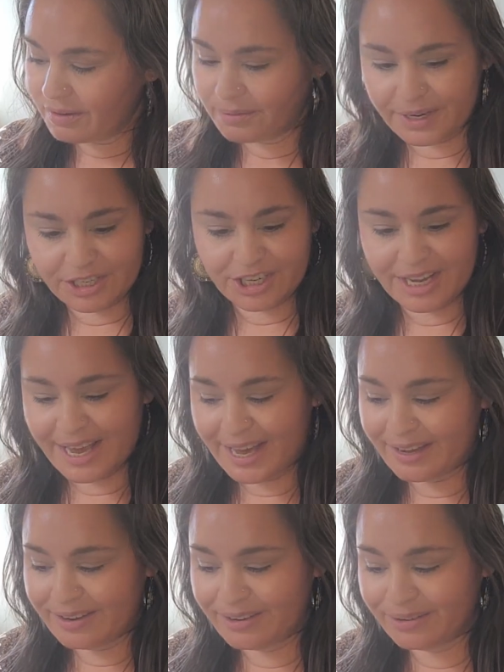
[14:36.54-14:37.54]
Reaching
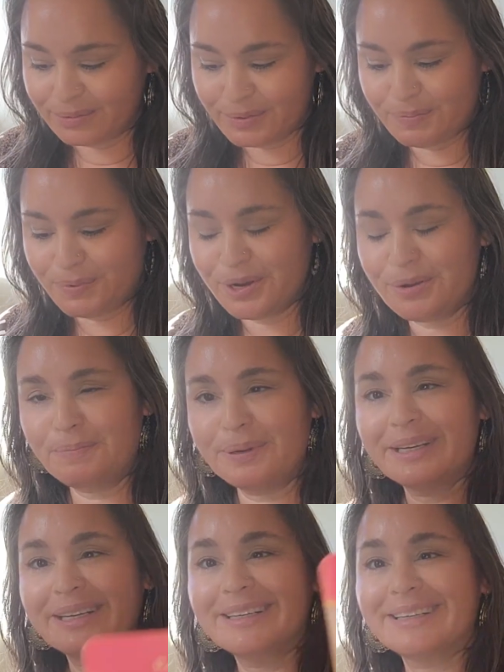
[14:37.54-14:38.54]
out. Boop, boop.
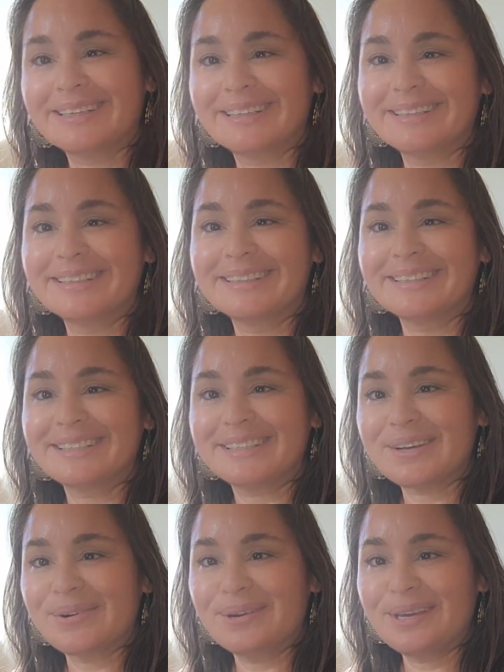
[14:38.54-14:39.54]

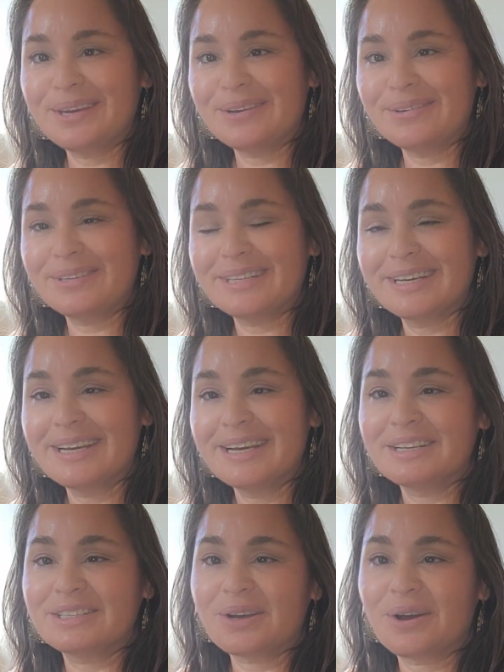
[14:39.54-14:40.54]
So cute.
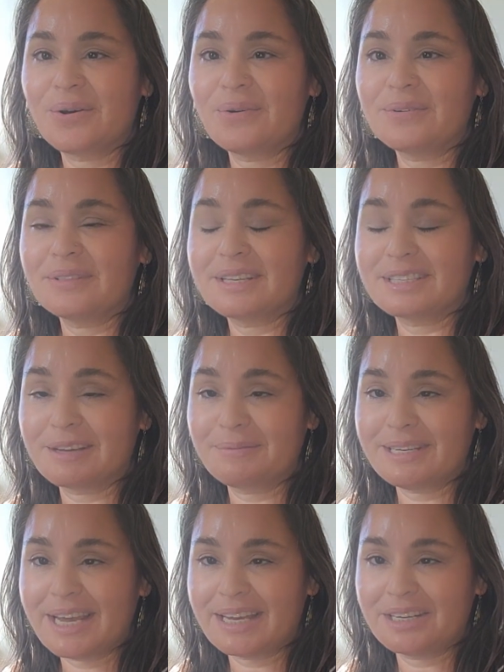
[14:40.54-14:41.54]
So this could
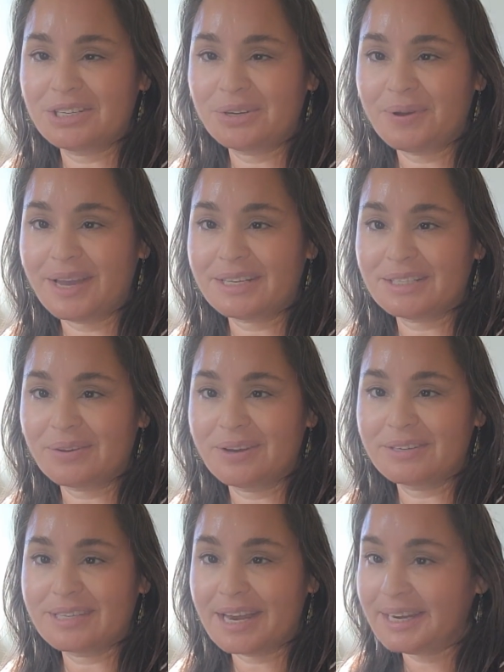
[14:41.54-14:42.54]
be taken two ways. So
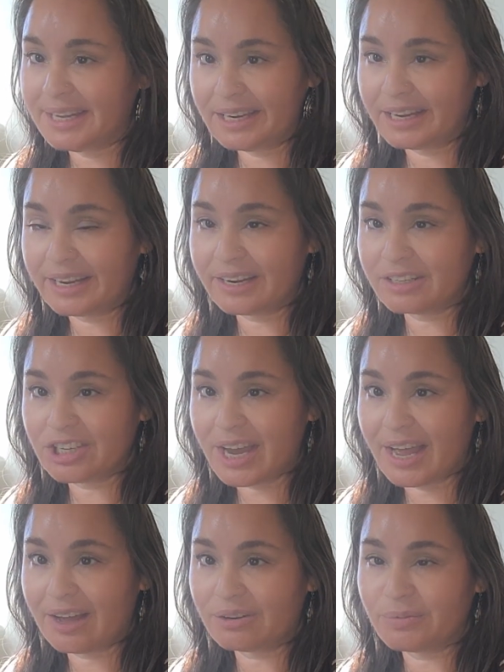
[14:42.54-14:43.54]
here's that needy little
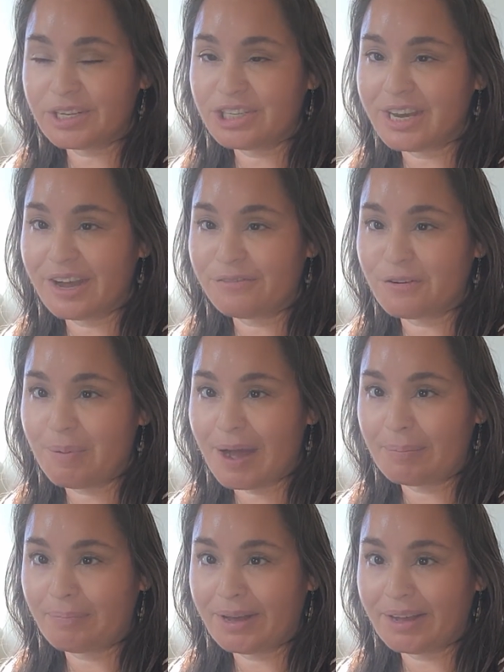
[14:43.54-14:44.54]
child reaching out for
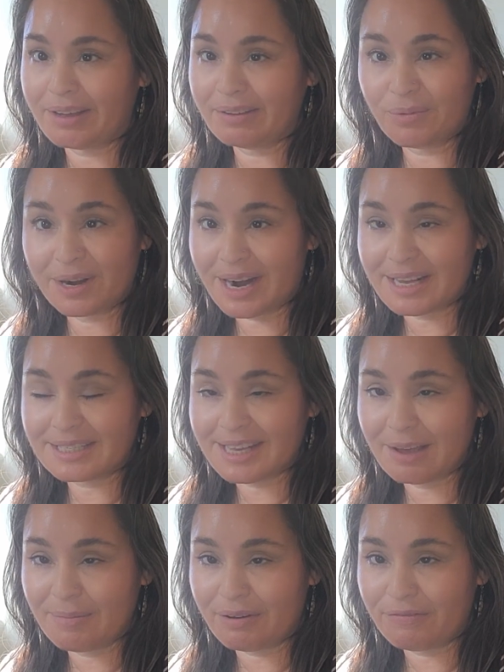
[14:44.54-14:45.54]
papa. What did I
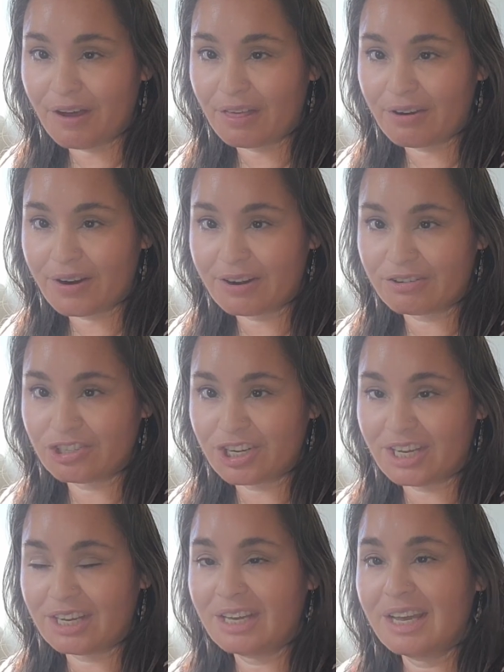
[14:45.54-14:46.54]
say about father
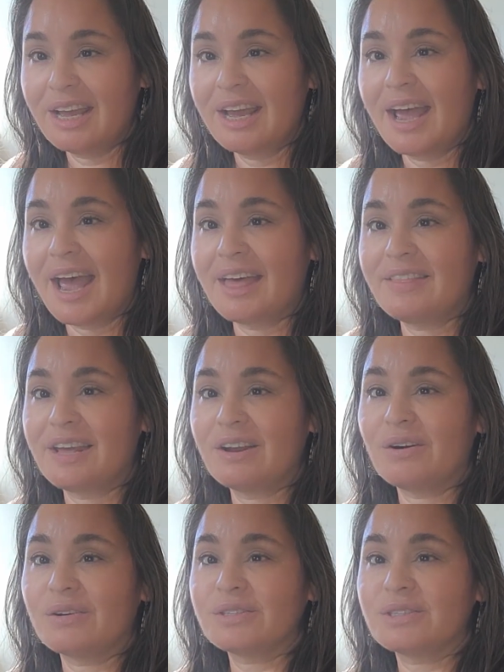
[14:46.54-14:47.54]
energy? And then
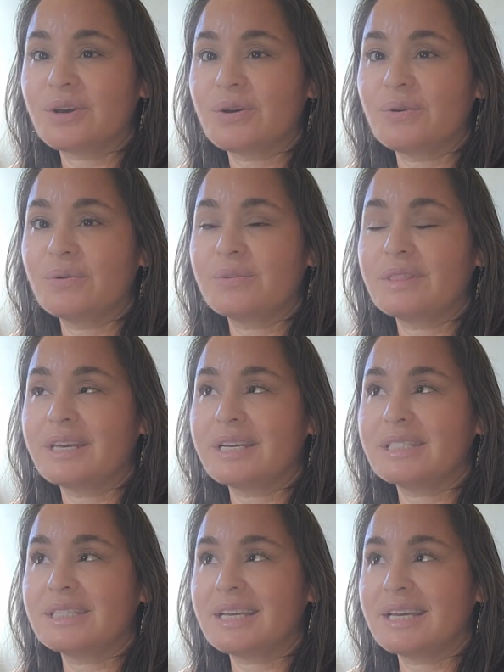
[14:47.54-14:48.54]
also
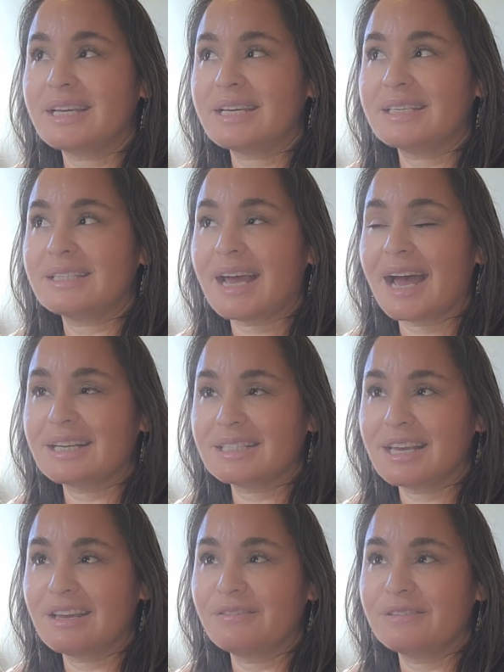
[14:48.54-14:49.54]
this is
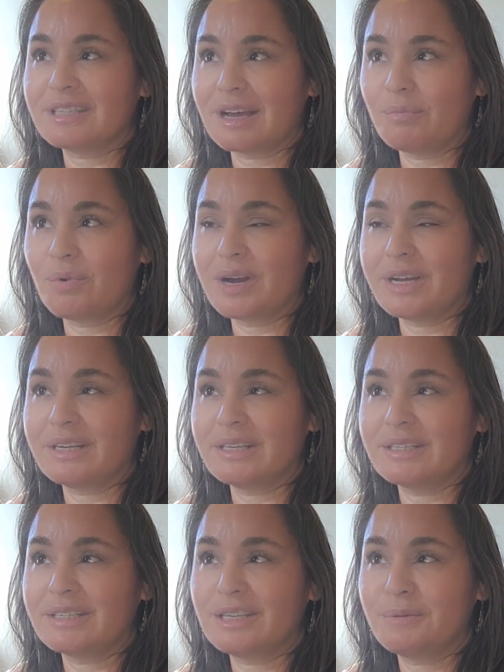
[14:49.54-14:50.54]
asking
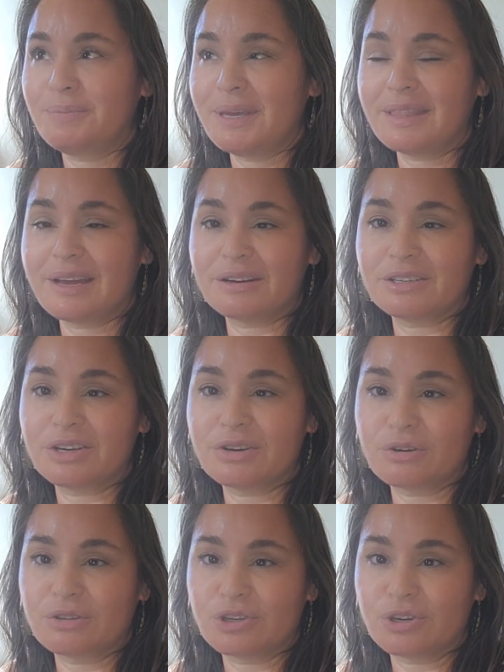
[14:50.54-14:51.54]
someone to be there to
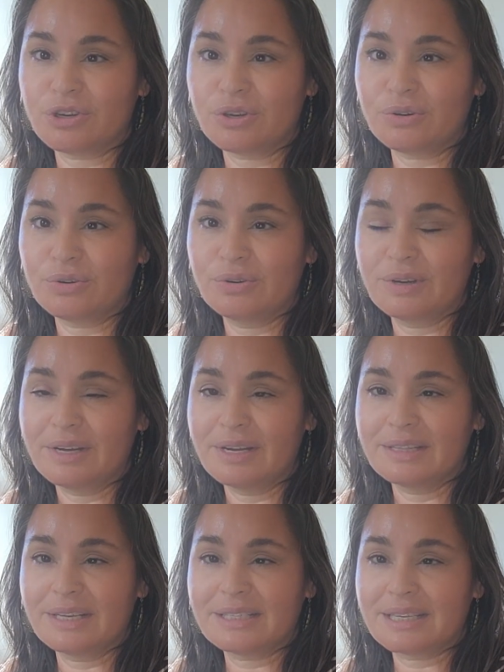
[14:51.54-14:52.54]
nurture you.
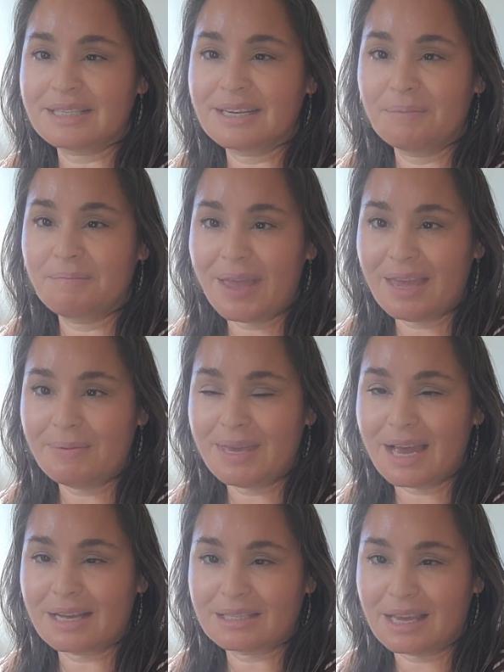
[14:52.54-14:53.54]
This isn't a
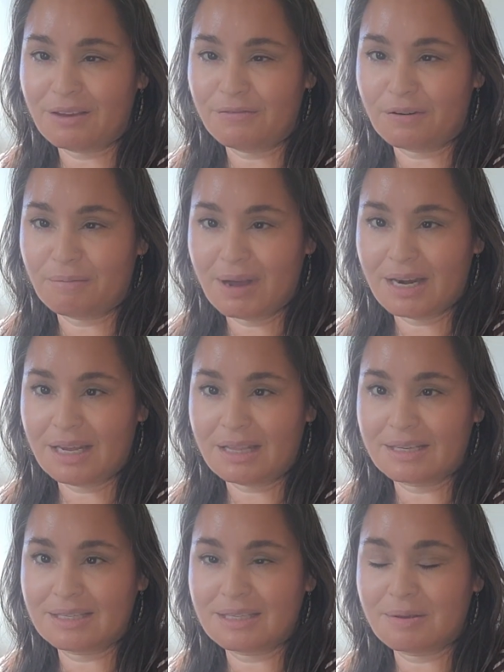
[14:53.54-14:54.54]
baby asking for money.
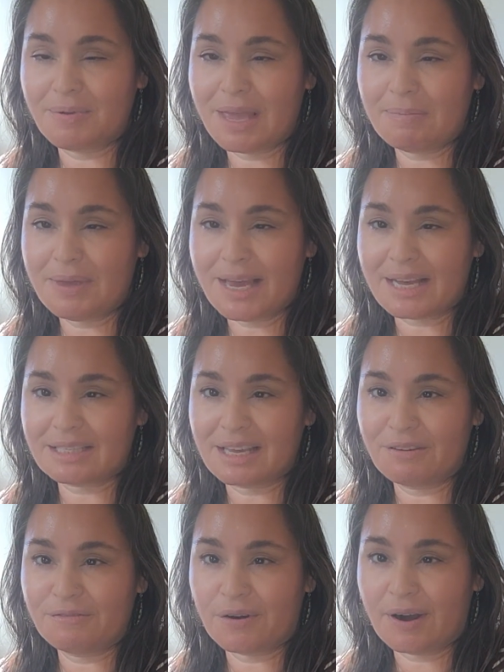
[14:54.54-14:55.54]
This is a baby
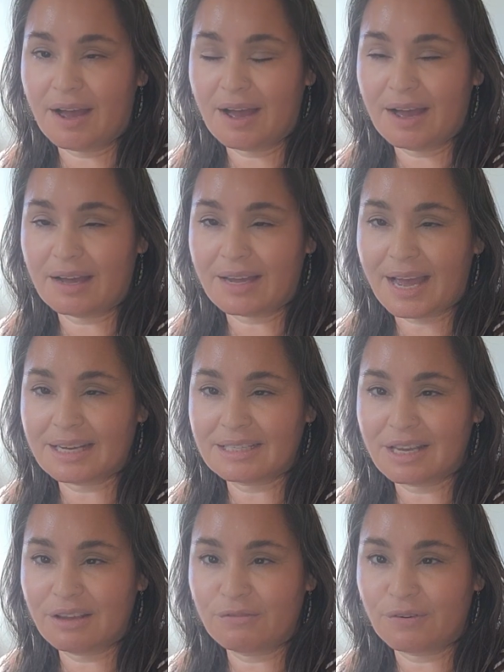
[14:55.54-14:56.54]
asking for a hug,
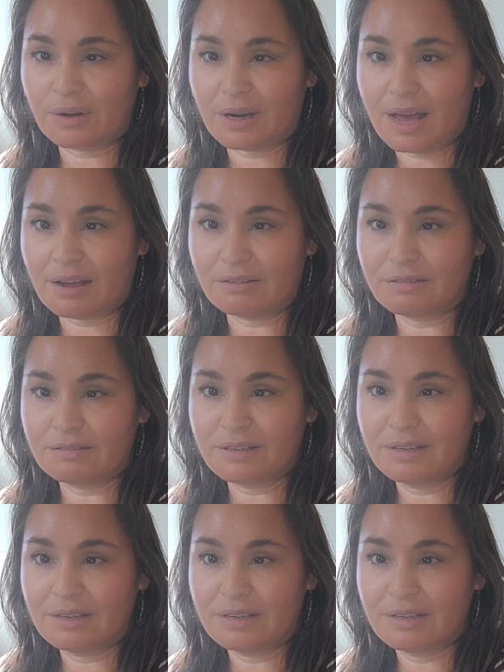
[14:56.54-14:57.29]
asking for love.